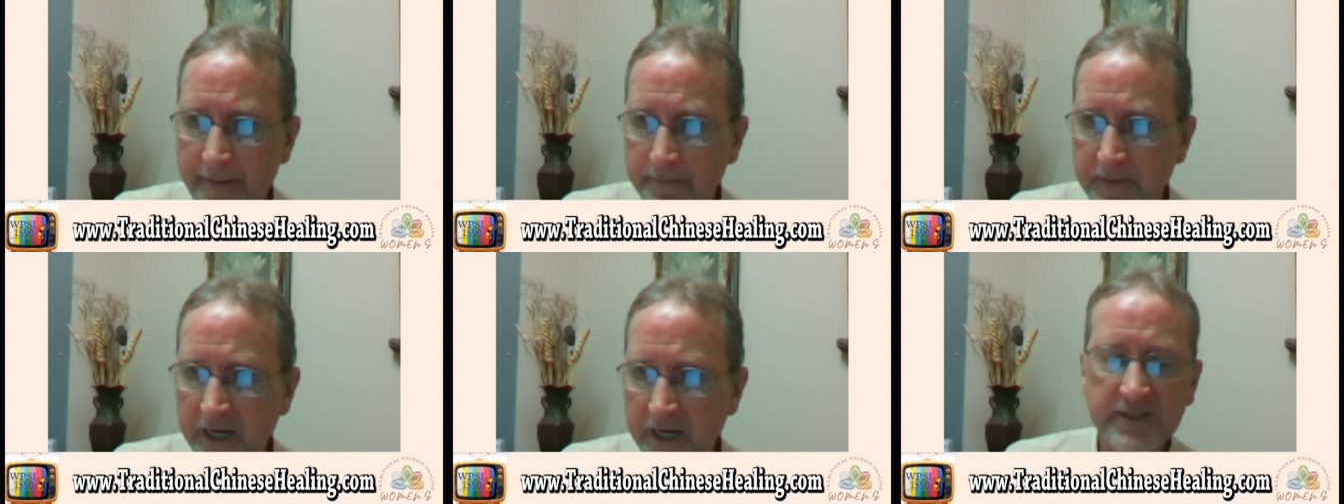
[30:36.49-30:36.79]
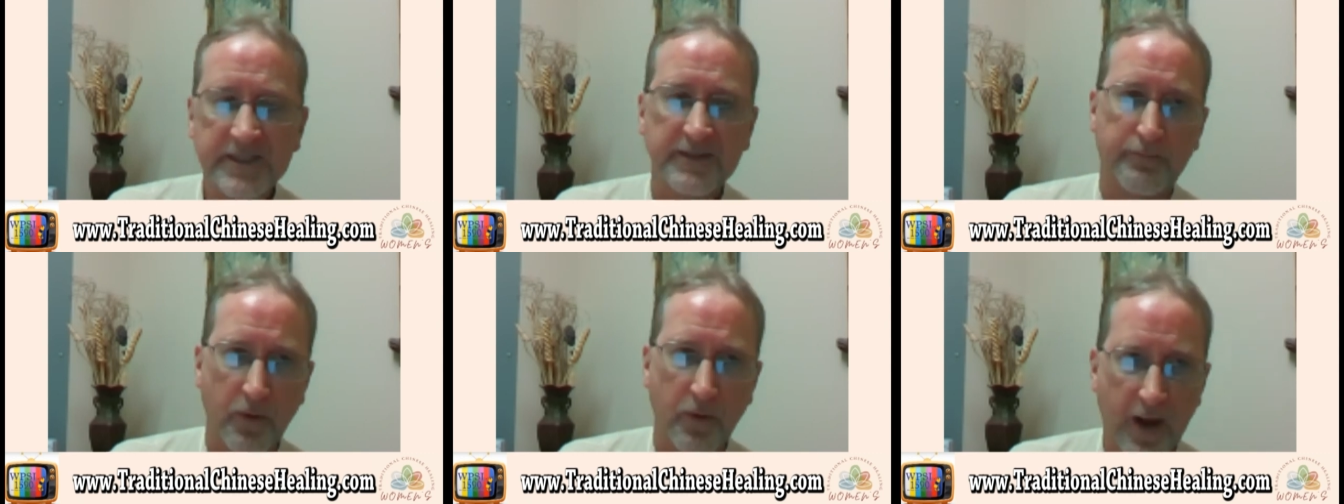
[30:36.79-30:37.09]

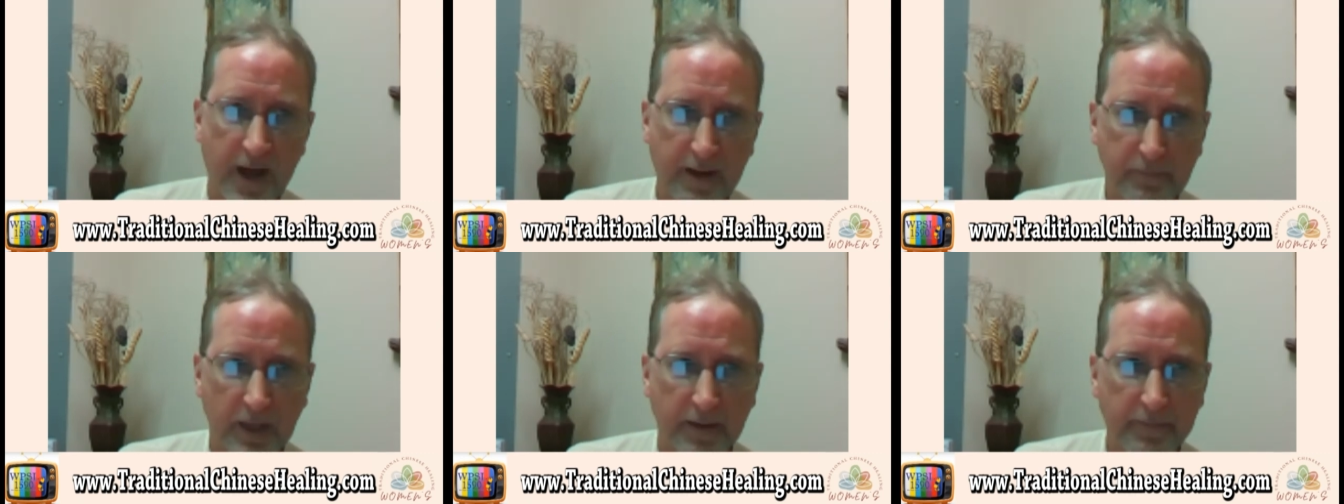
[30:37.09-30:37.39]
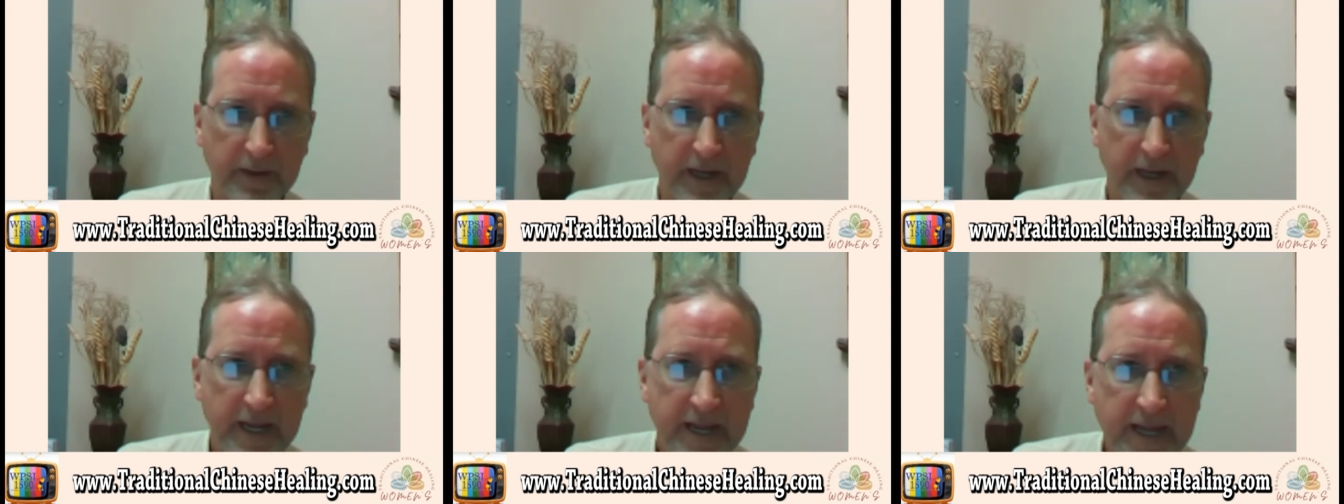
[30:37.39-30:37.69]
here's a
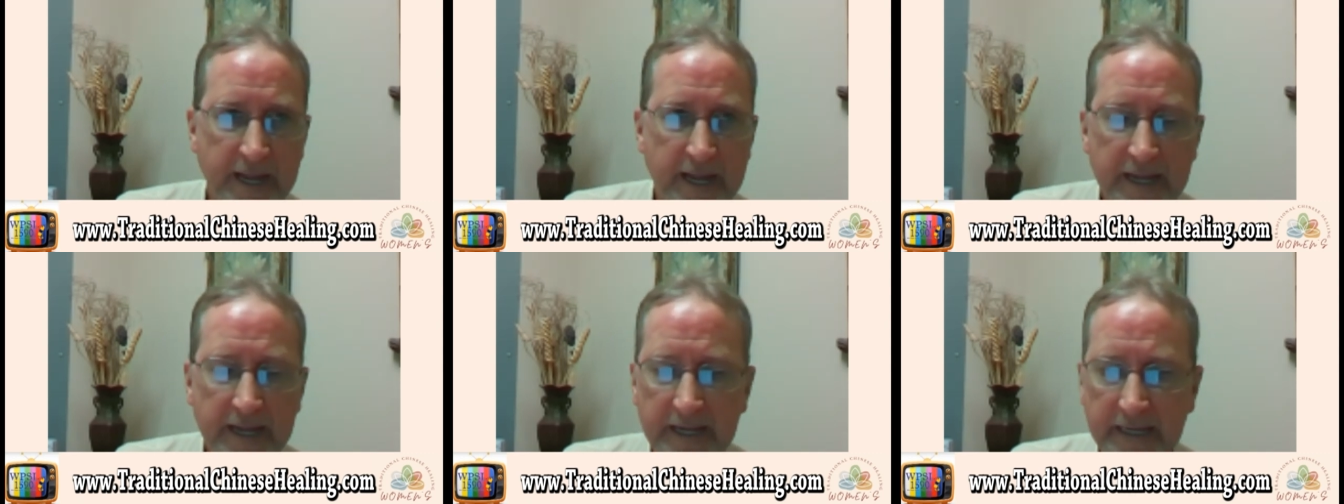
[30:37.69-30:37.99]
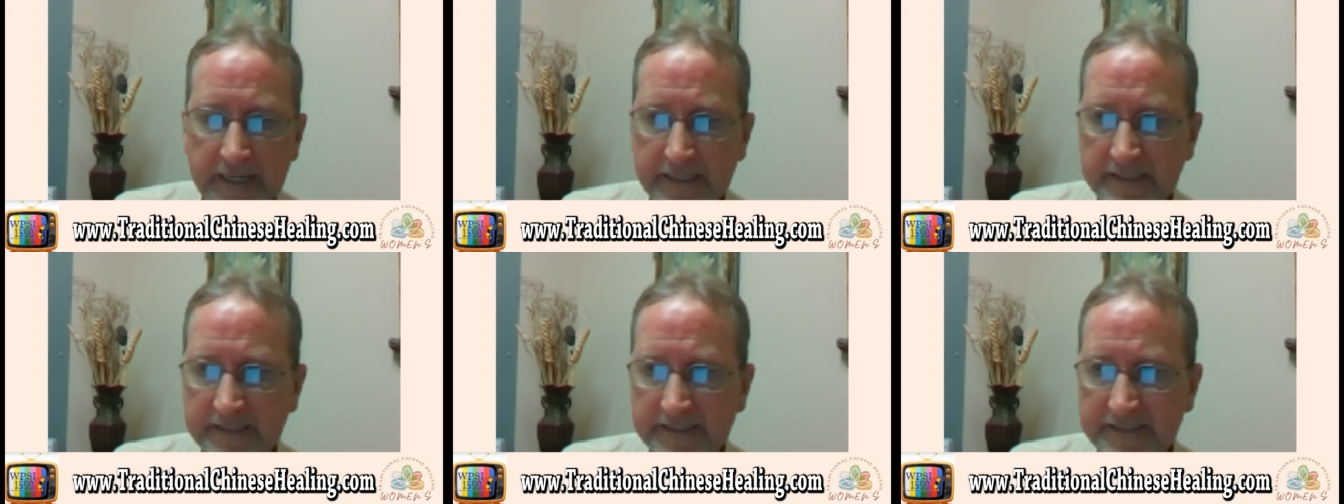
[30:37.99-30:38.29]
problem
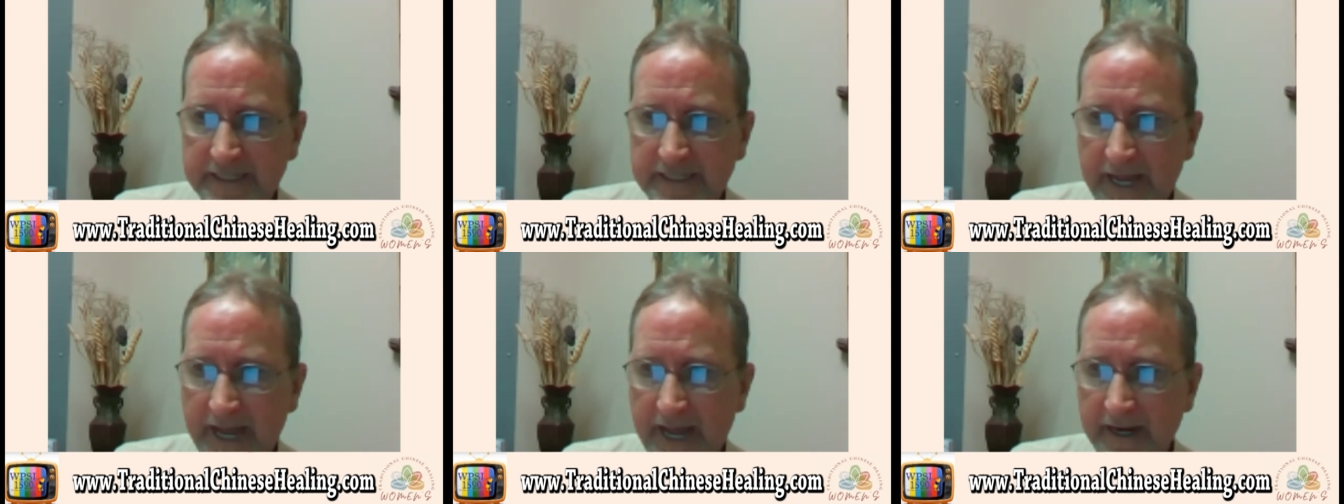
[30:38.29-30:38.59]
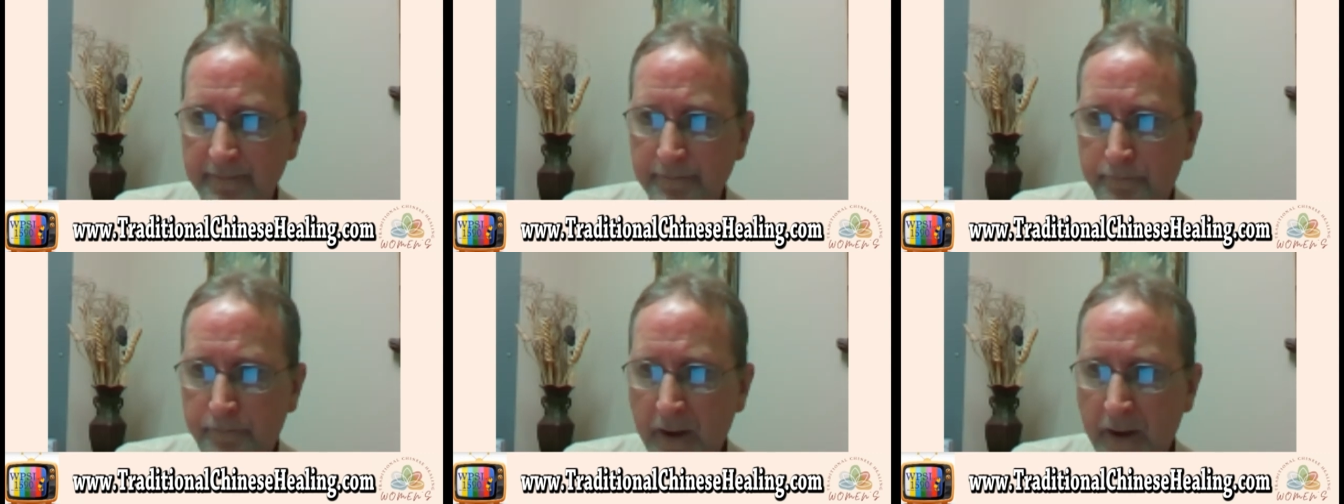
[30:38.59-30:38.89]
is
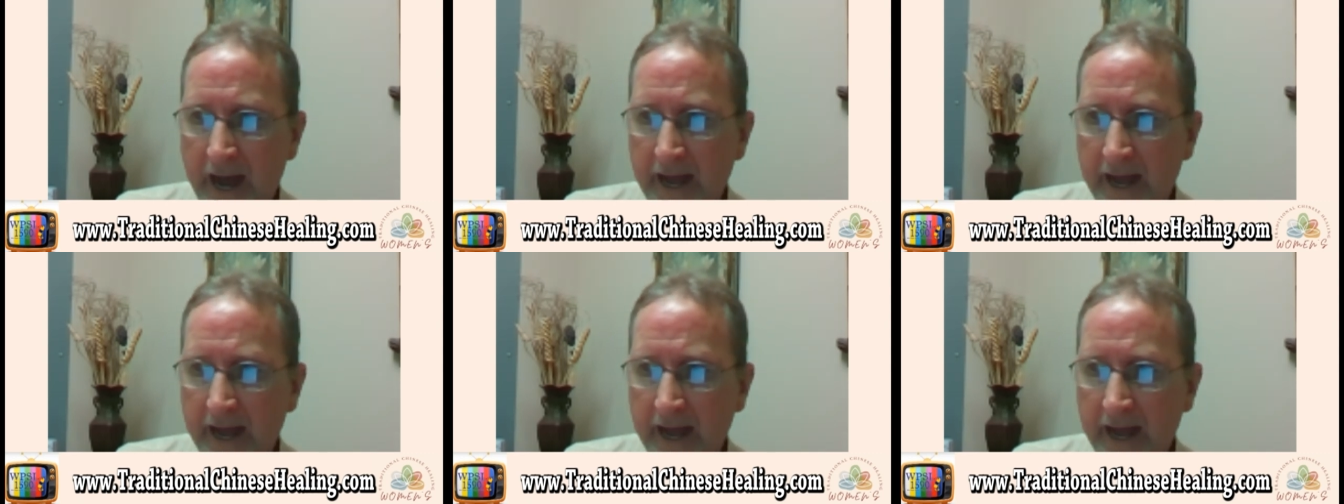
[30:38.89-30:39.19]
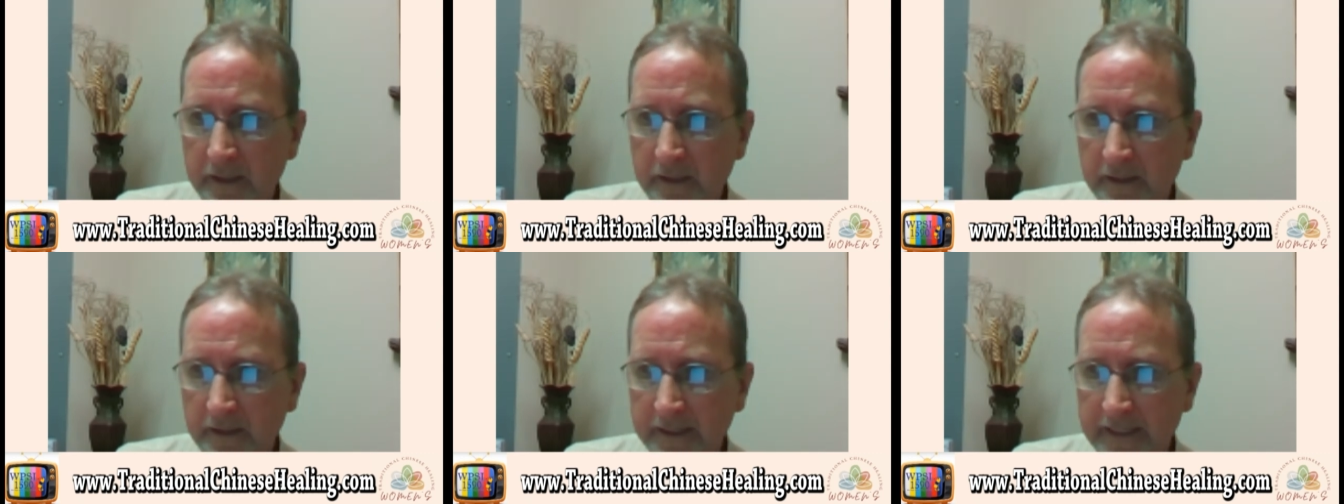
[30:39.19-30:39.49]
that
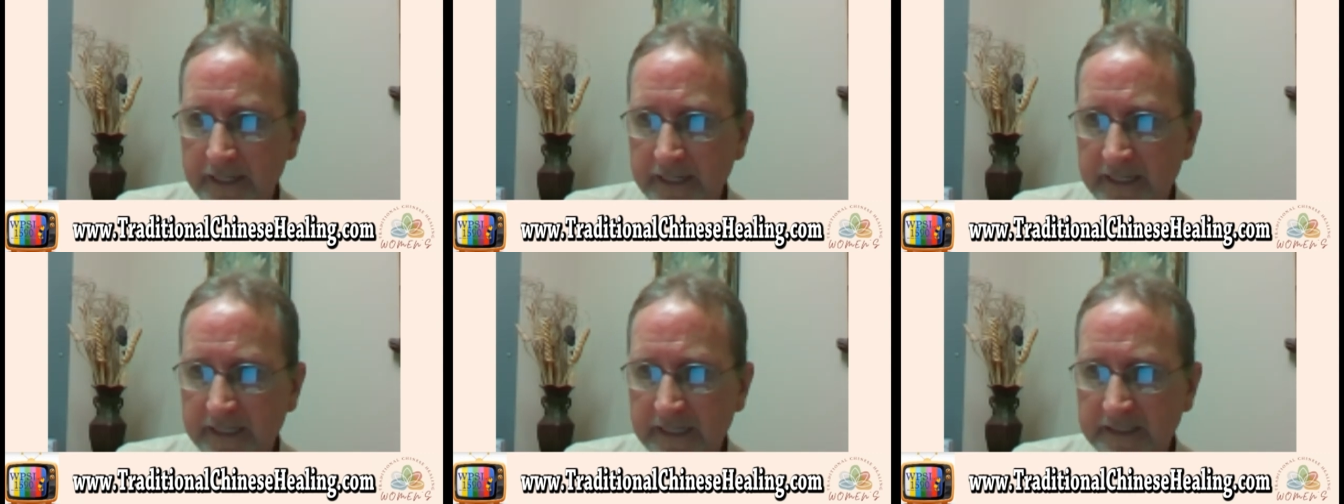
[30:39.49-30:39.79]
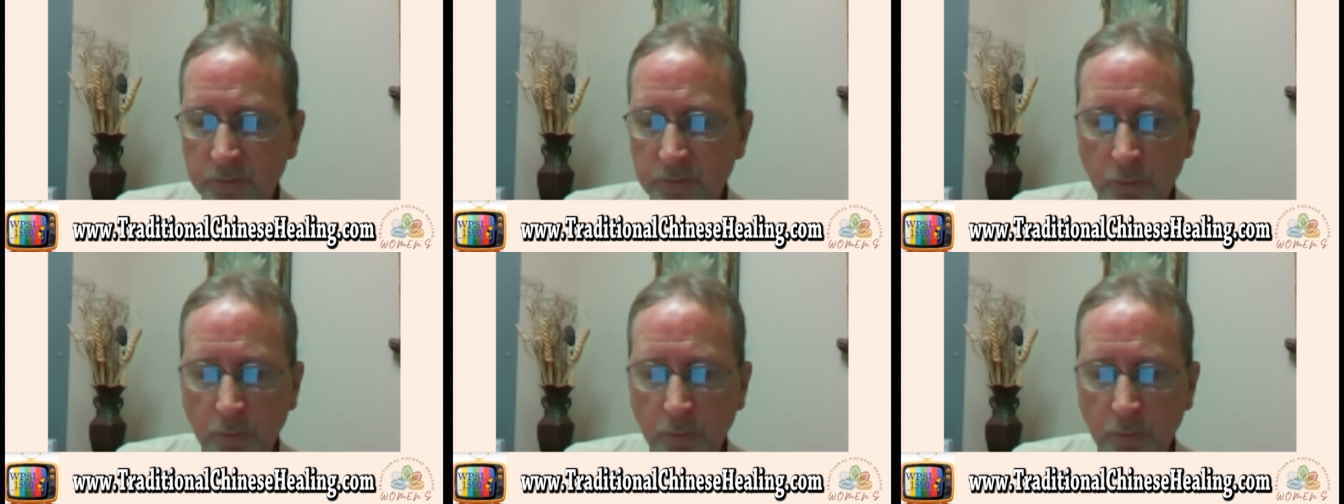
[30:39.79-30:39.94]
bile is